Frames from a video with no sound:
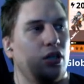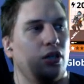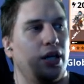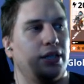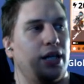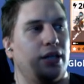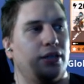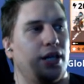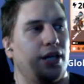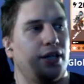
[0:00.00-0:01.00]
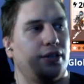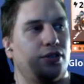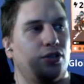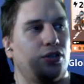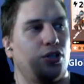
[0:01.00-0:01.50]
And then
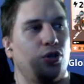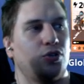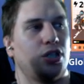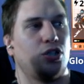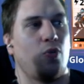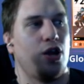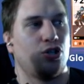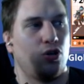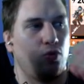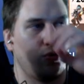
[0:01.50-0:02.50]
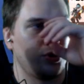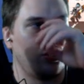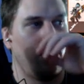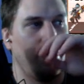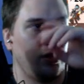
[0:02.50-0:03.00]
2 situational rolls.
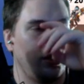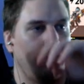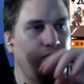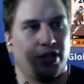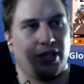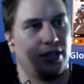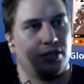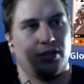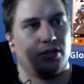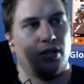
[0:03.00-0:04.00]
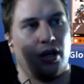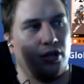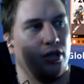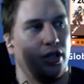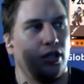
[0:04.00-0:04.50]
Durability, afflicted. It's just not
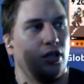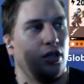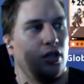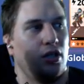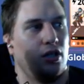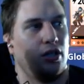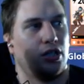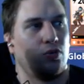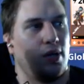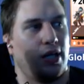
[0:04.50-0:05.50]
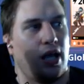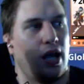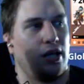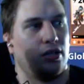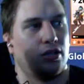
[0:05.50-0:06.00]
good. This one,
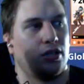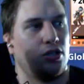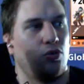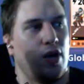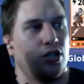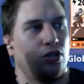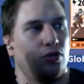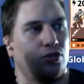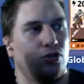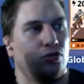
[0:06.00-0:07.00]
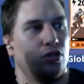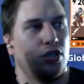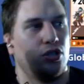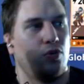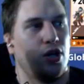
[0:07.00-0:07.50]
again, just situational. 2
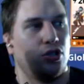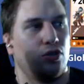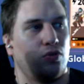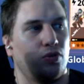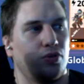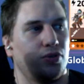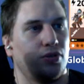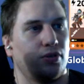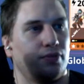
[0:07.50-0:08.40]
situational rolls.